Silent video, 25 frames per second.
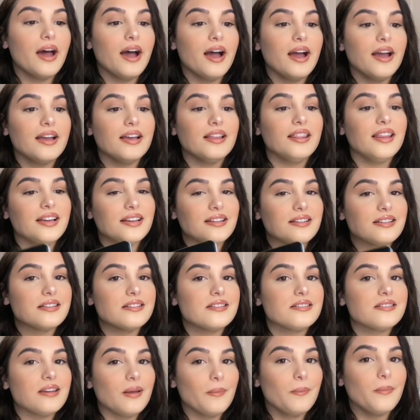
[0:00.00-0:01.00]
I like to
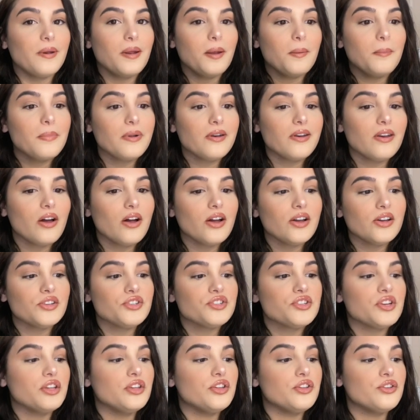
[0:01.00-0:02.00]
step it up a
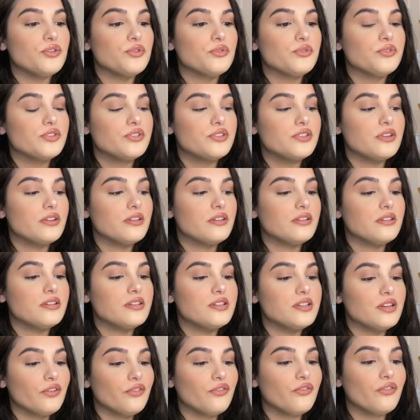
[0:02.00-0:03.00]
notch. I use
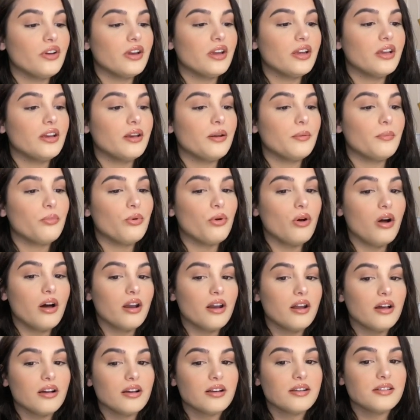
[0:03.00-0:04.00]
different
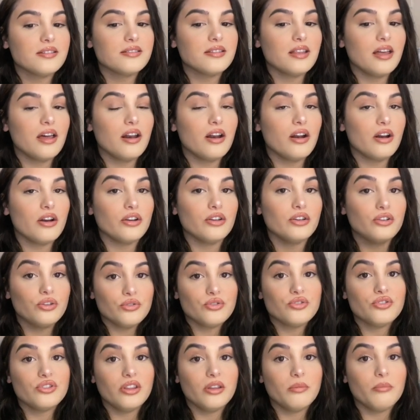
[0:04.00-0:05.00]
products that are
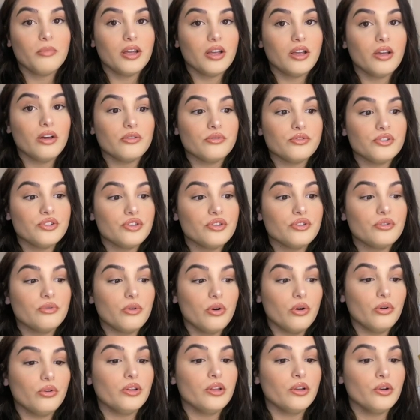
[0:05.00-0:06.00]
usually my go-to
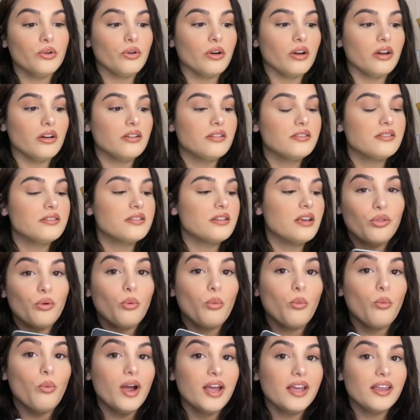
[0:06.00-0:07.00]
holy grails. The
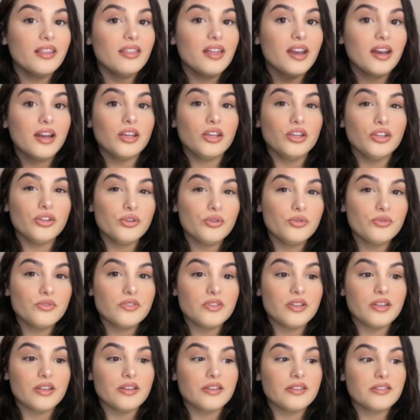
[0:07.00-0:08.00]
way that I use
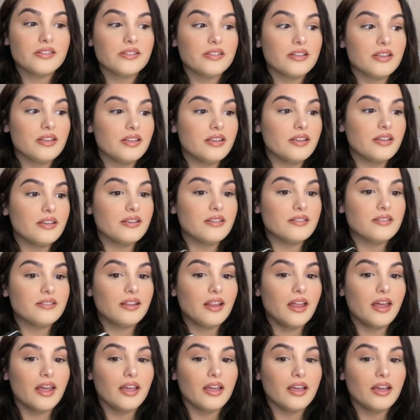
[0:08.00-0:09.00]
this is
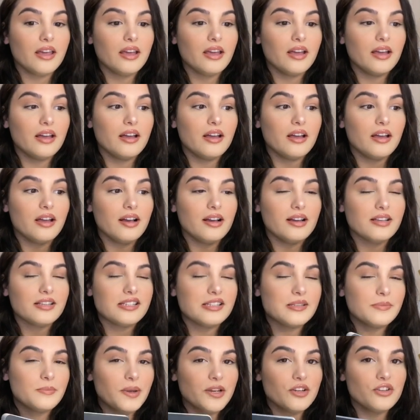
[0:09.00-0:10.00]
like a
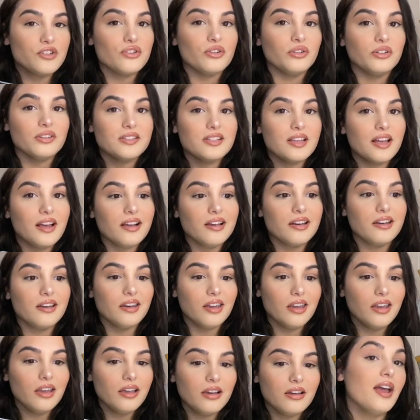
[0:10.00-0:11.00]
special
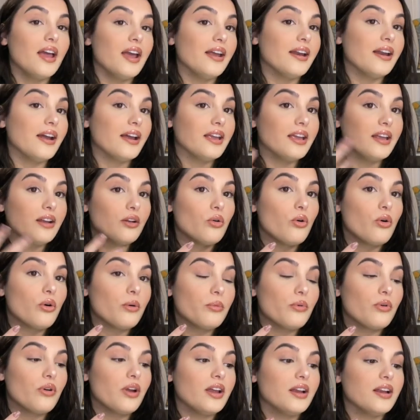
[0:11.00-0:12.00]
technique, and I
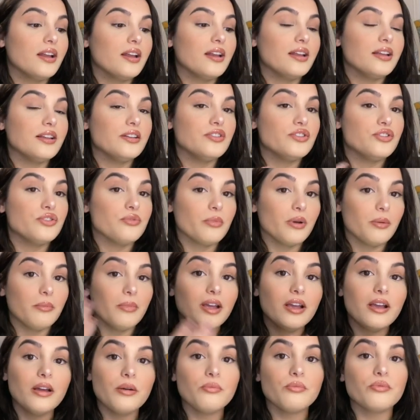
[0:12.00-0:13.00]
incorporate it into my
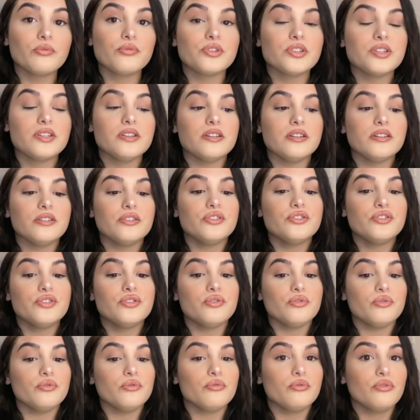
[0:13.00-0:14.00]
makeup routine
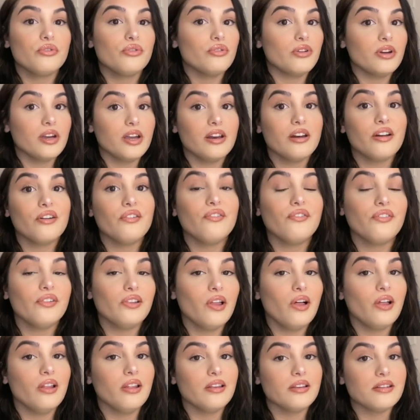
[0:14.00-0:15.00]
to create a
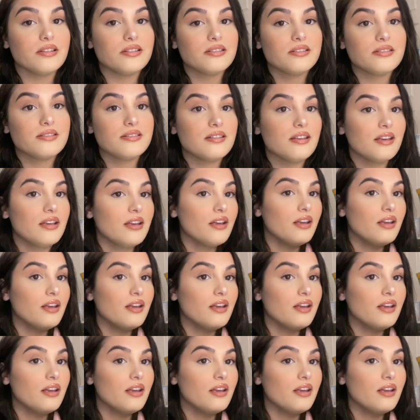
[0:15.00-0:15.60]
flawless